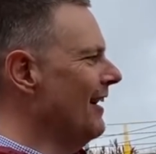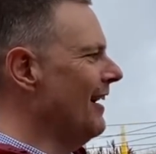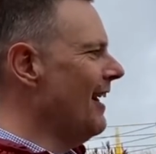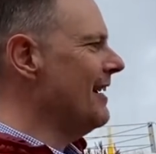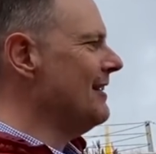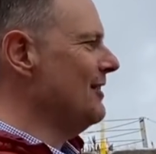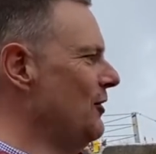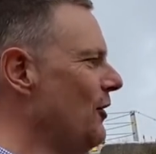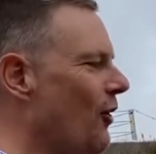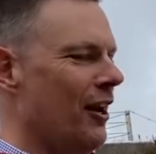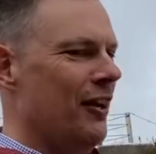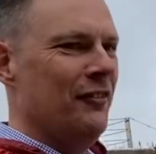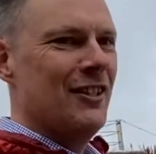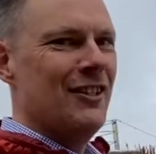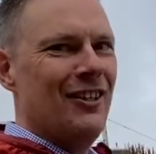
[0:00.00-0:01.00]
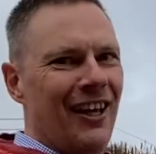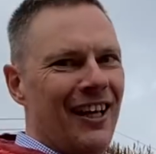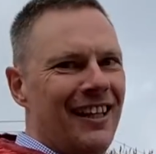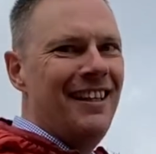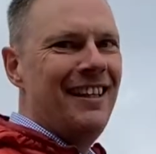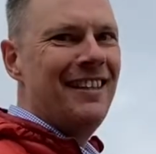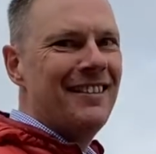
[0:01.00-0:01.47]
the last nine of it's
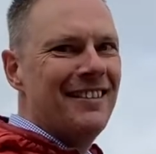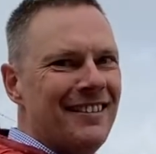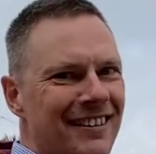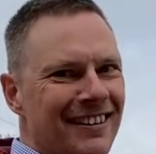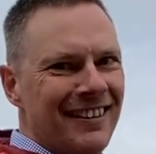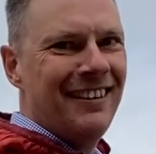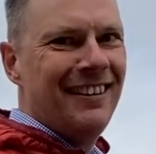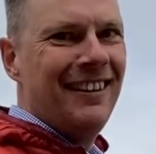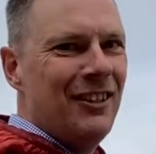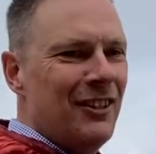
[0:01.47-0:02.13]
like this. Yeah,